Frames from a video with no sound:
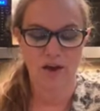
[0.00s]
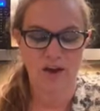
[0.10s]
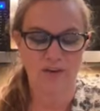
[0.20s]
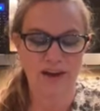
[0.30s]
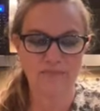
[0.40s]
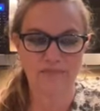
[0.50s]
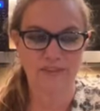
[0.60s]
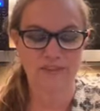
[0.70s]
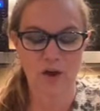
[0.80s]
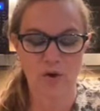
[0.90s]
Okay,
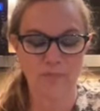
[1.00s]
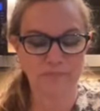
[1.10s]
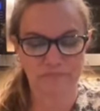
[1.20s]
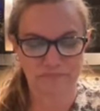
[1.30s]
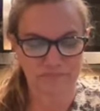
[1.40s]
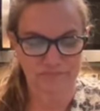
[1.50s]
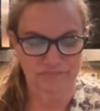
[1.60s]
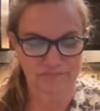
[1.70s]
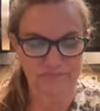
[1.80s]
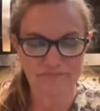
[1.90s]
so
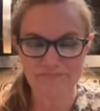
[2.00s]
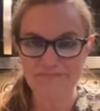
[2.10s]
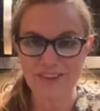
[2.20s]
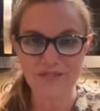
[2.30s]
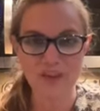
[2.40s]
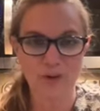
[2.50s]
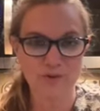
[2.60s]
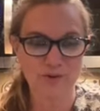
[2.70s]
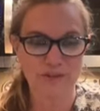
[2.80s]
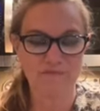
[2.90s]
those
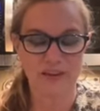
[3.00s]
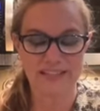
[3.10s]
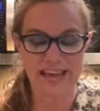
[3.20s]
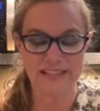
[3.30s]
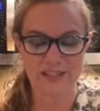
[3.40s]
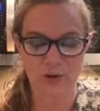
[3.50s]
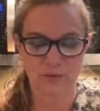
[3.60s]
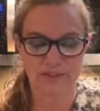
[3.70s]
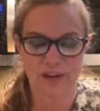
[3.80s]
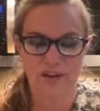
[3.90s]
are some fantastic
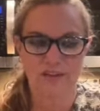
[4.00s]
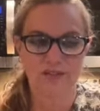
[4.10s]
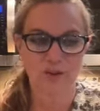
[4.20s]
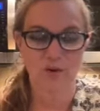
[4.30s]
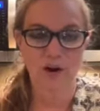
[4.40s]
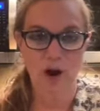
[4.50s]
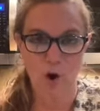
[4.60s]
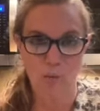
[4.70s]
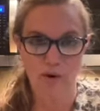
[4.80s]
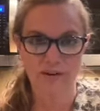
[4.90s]
ones. So your
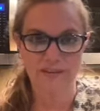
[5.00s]
homework